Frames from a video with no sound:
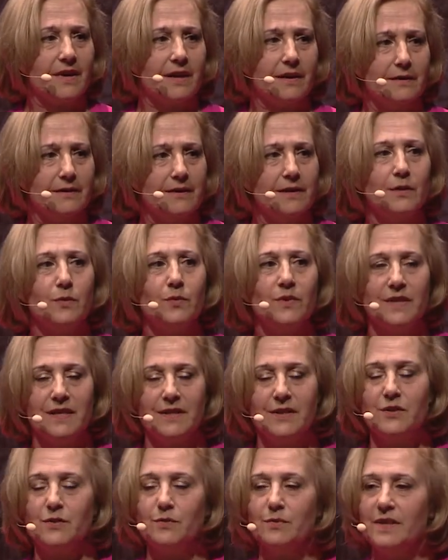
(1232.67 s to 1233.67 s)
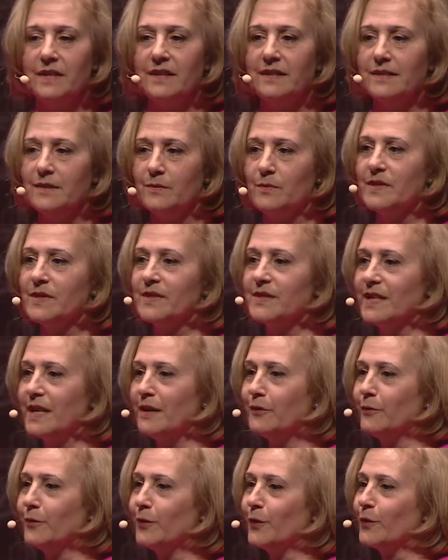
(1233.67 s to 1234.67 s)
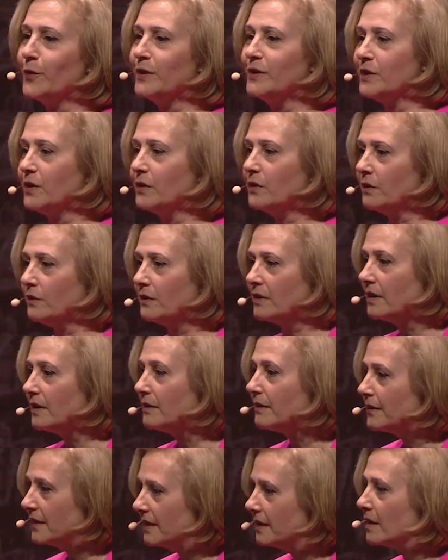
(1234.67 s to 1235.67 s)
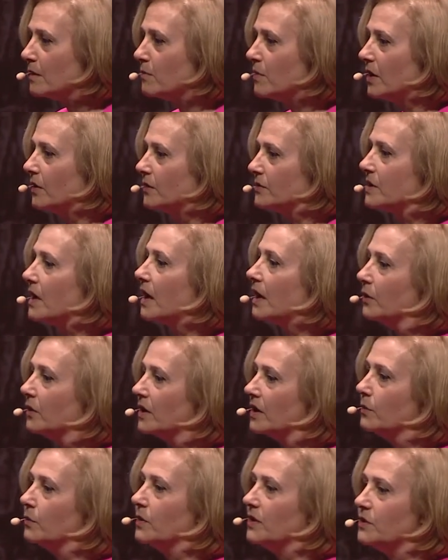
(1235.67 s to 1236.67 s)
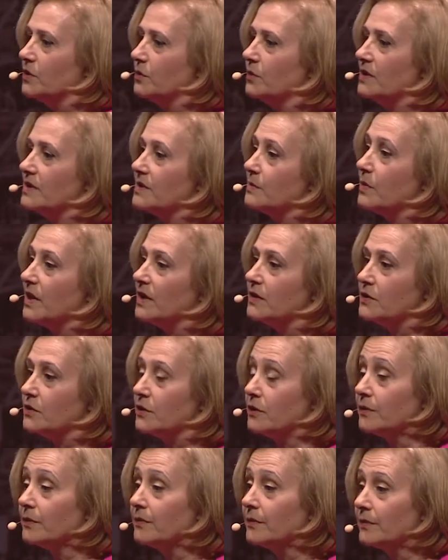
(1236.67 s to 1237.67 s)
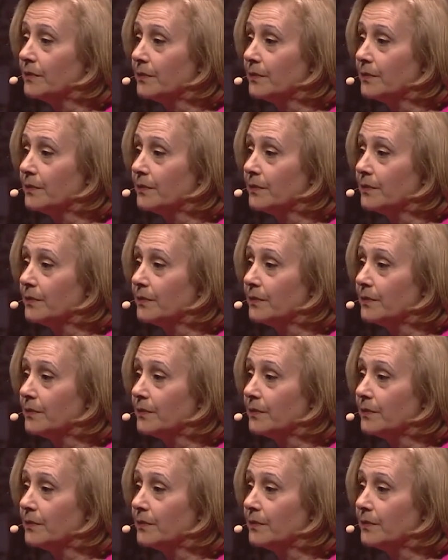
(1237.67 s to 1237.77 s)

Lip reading: I think we need to be a little bit self-critical and think about how can we do this better.